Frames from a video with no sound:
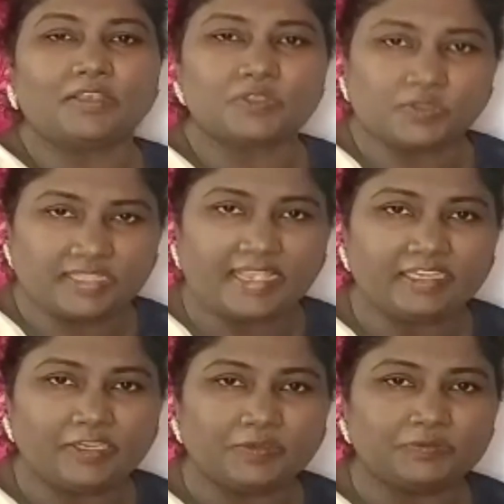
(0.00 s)
So
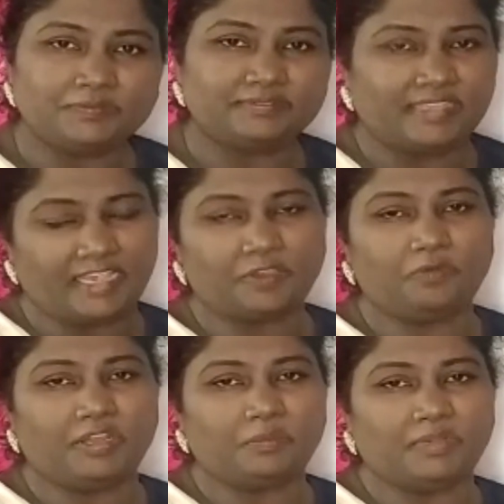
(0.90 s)
thank you
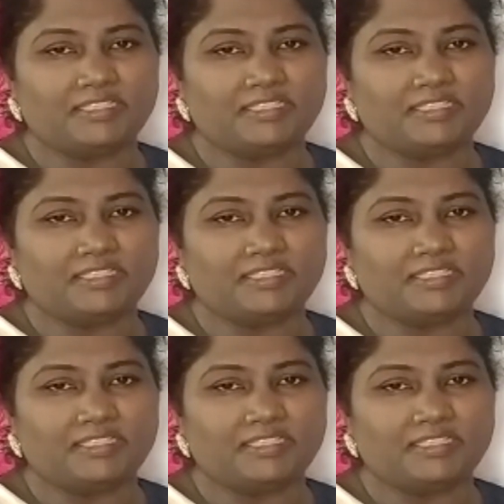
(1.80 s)
very